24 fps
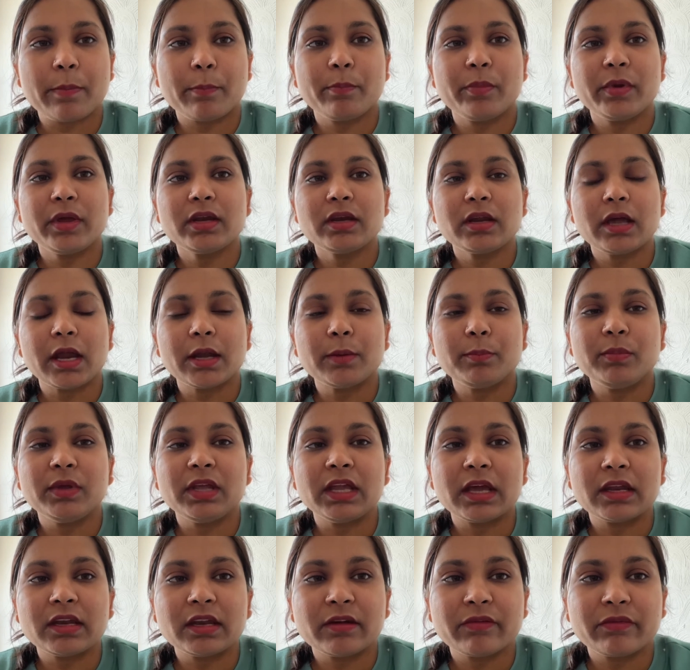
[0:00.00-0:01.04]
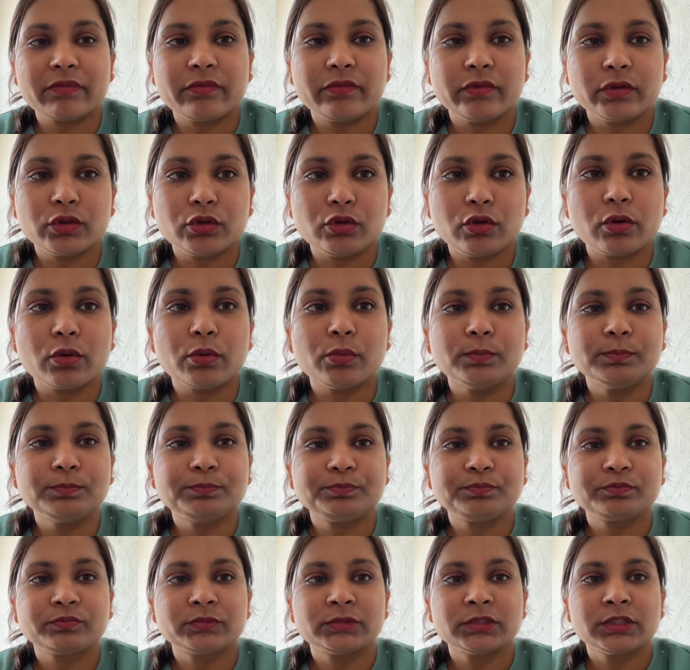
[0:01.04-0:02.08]
bin and BNF with you.
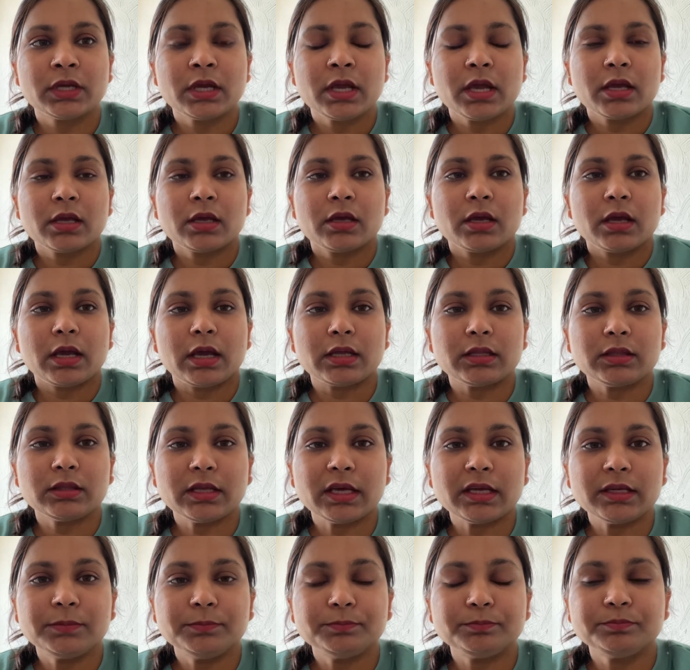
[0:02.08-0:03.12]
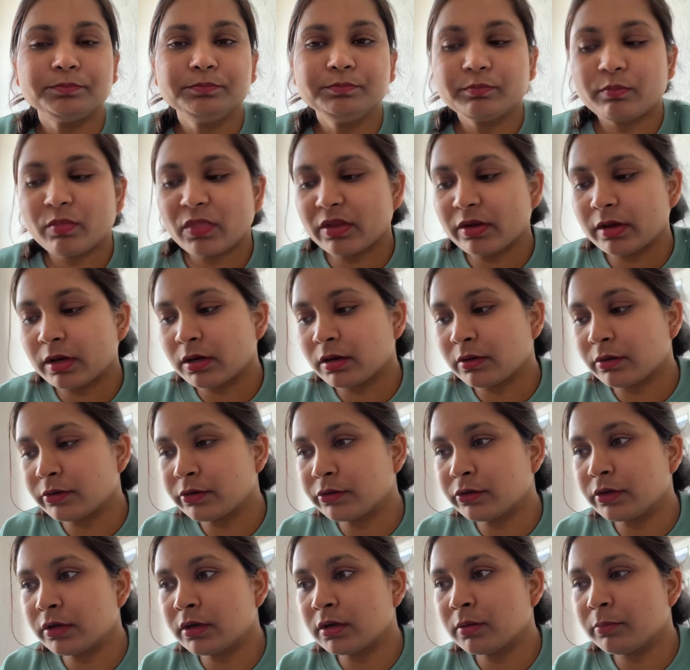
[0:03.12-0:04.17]
And then
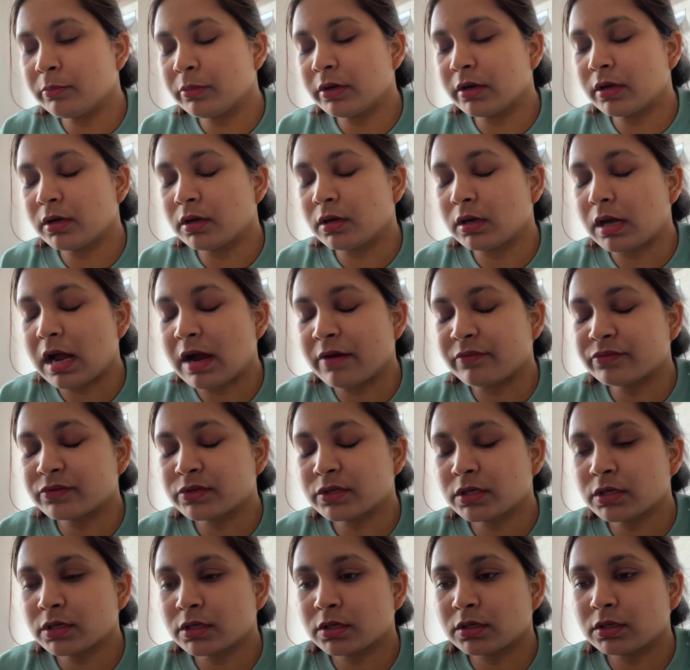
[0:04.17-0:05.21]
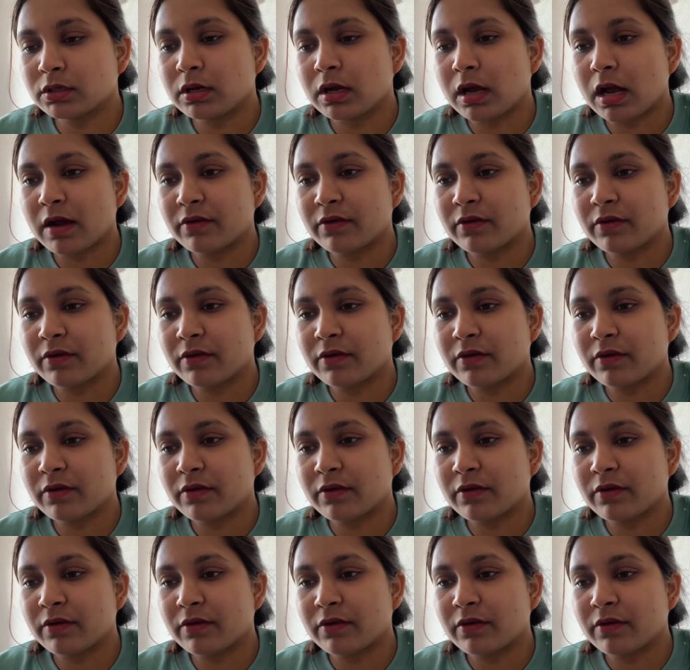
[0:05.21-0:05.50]
after